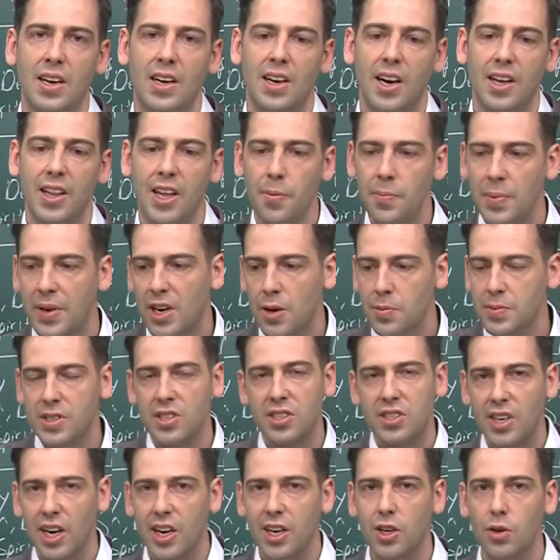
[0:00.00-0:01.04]
And that becomes a
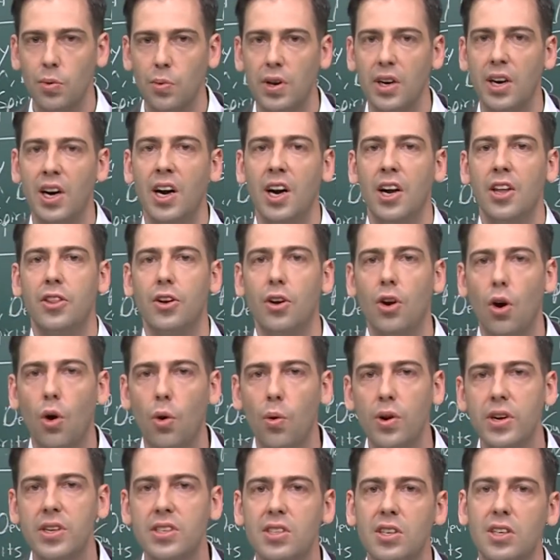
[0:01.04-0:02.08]
cycle where they're
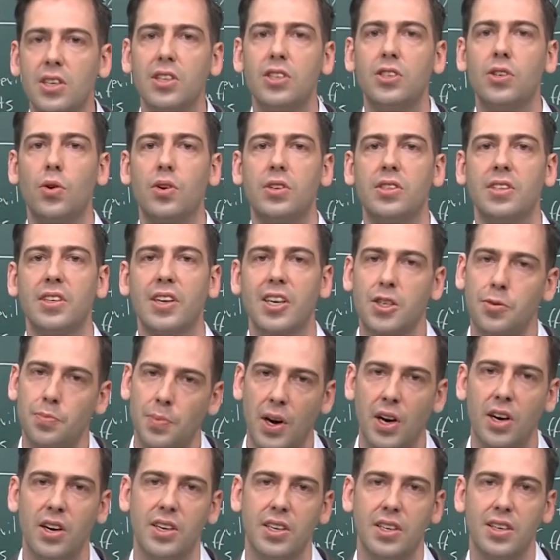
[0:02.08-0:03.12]
always looking towards the next
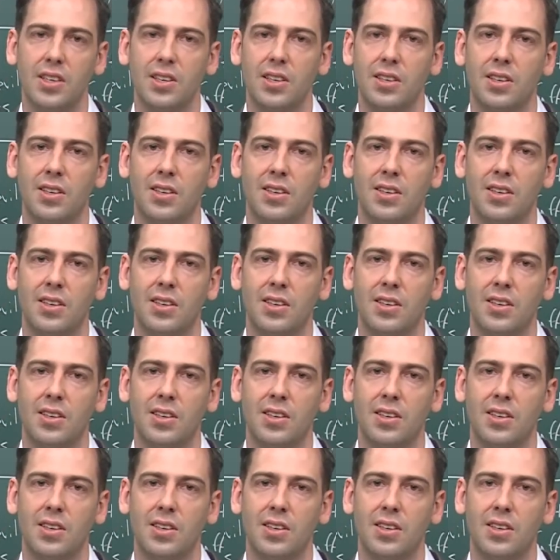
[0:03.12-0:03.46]
party,